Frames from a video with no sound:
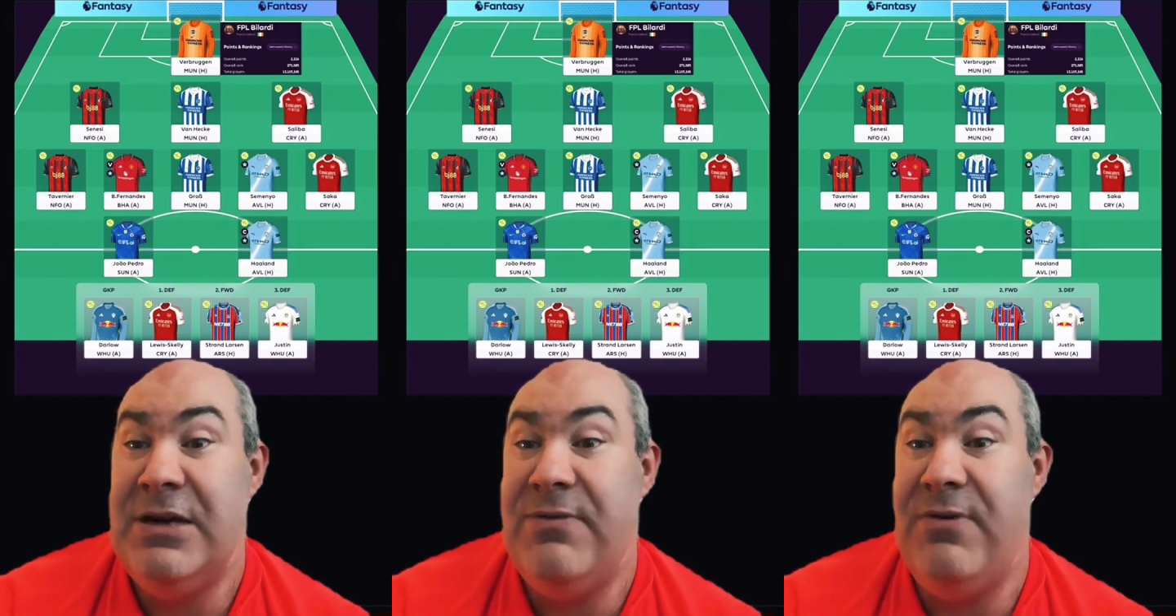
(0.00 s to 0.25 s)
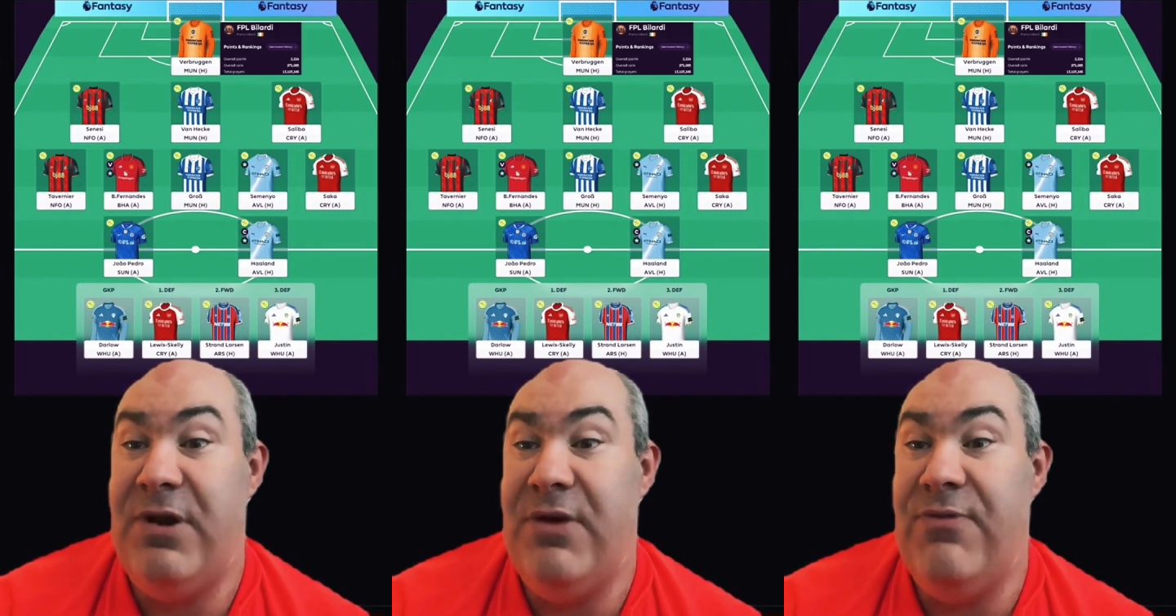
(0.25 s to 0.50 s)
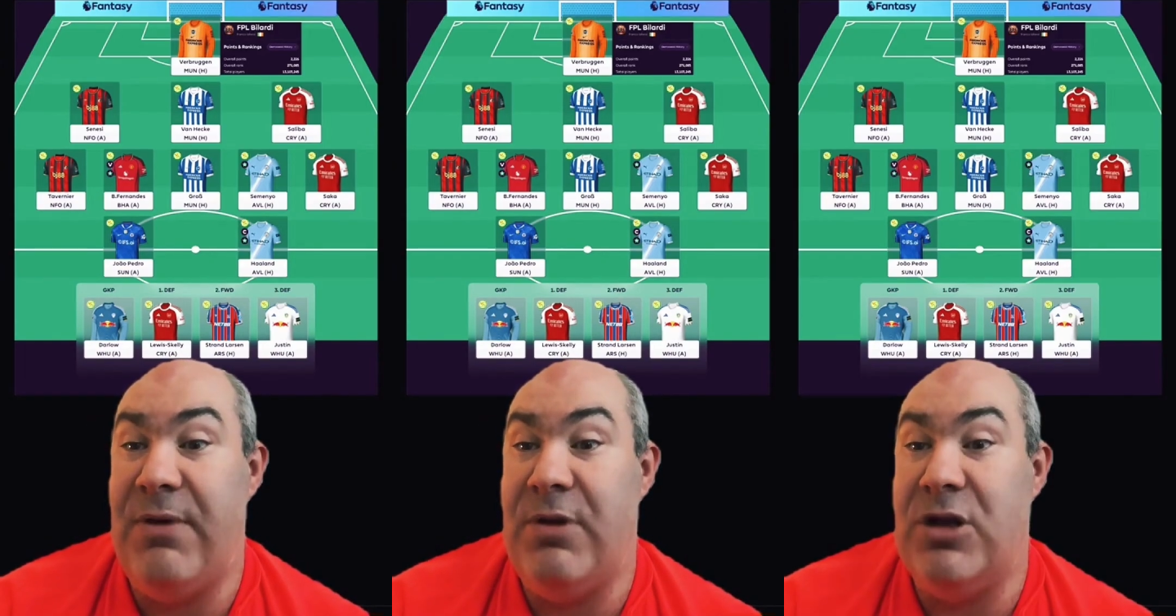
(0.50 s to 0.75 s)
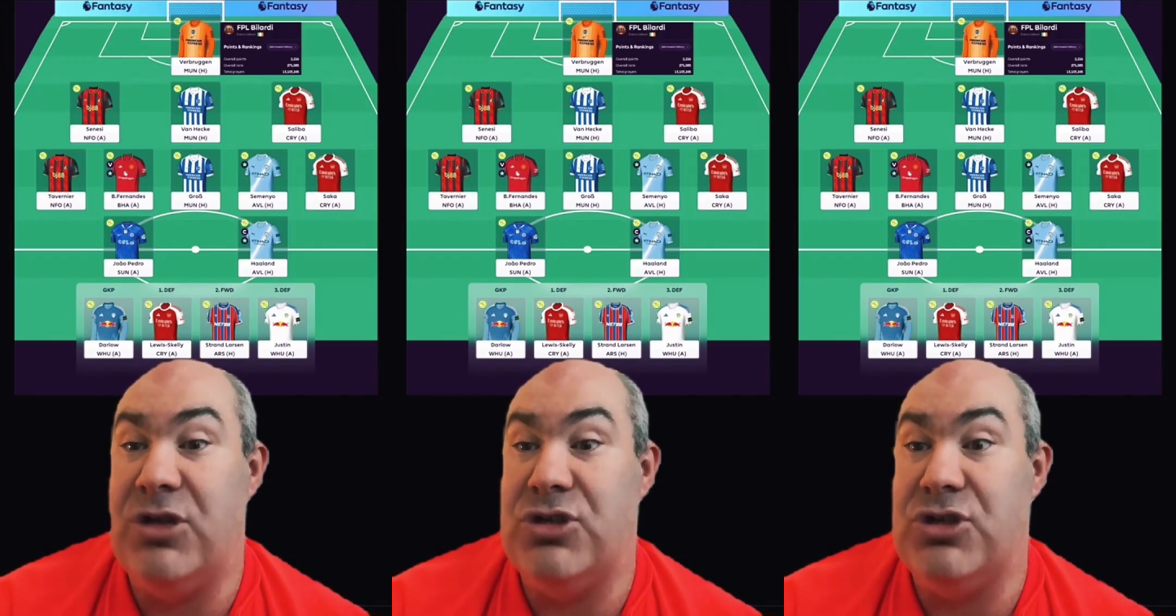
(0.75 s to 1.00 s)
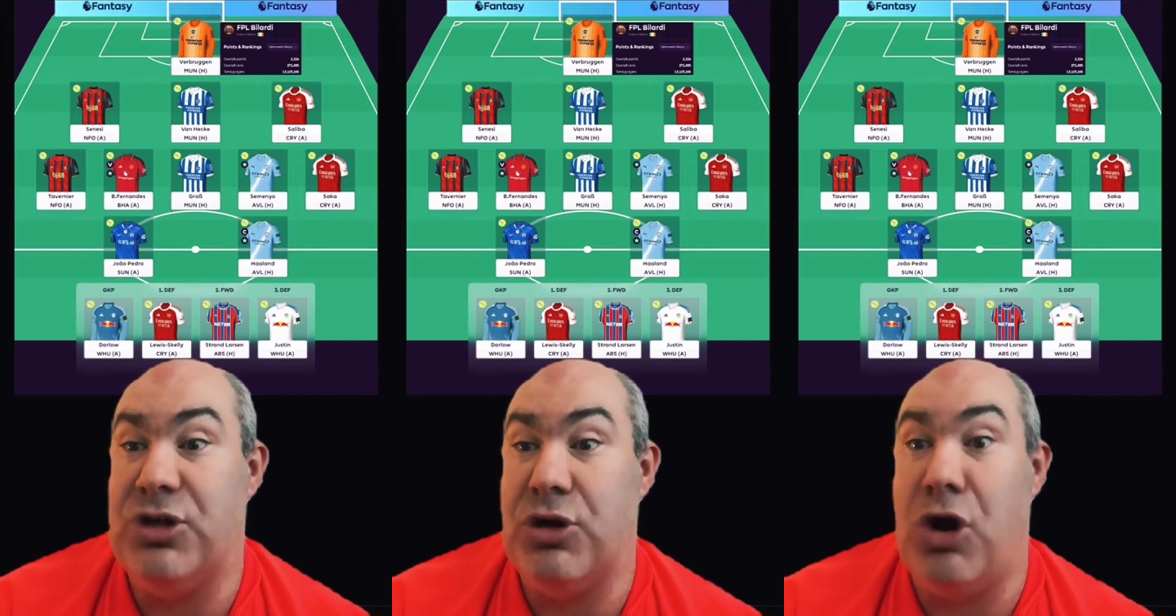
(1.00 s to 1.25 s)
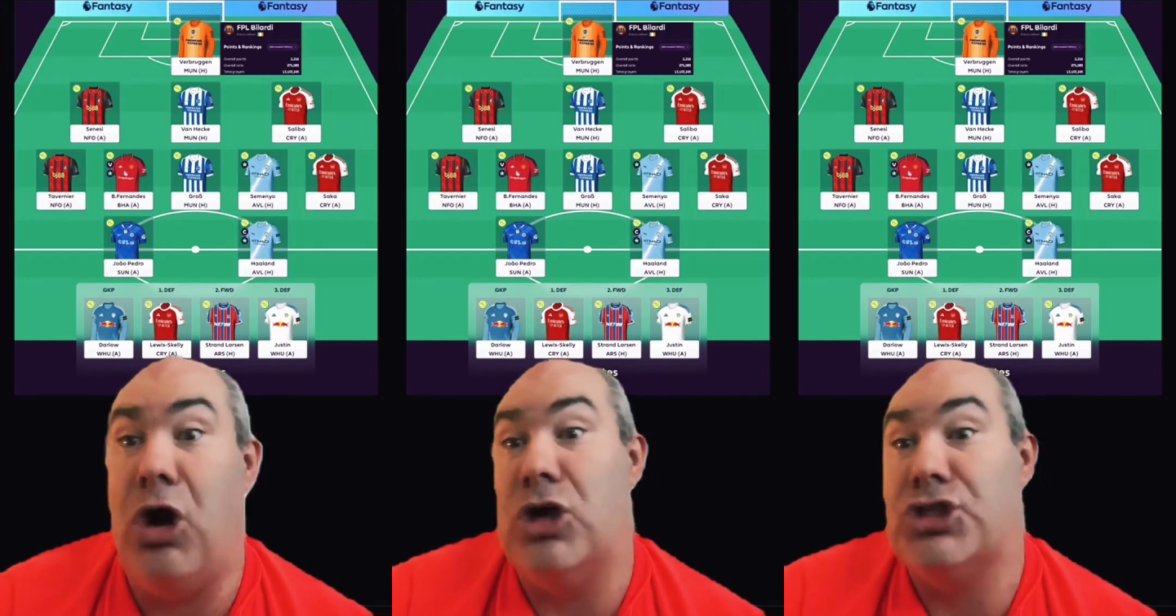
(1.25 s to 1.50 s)
If I'm honest with you,
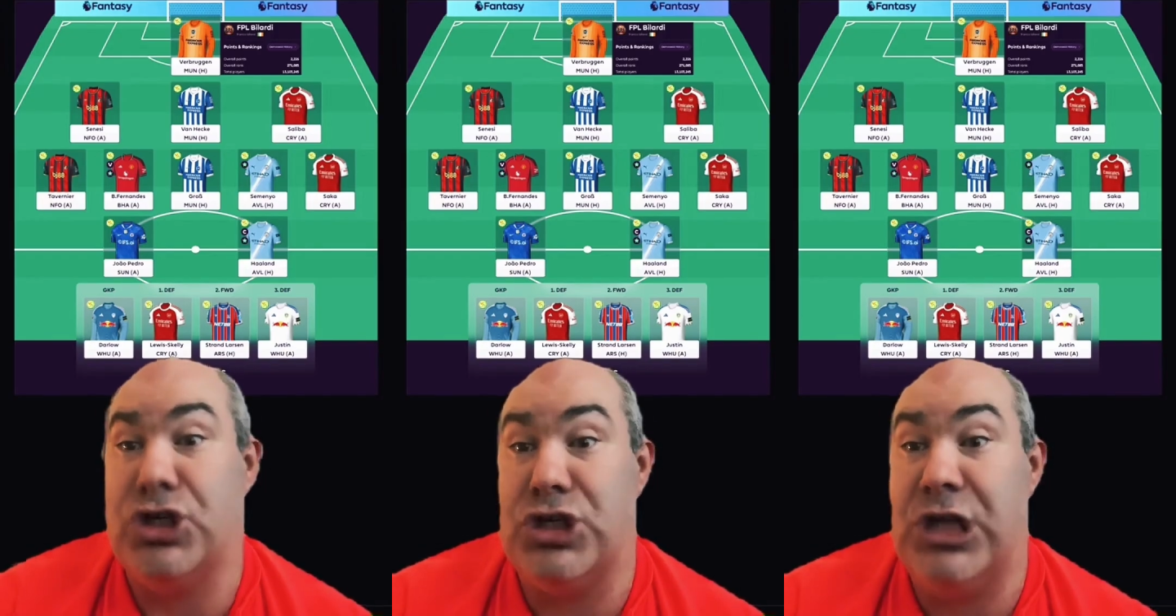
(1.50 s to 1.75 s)
of course,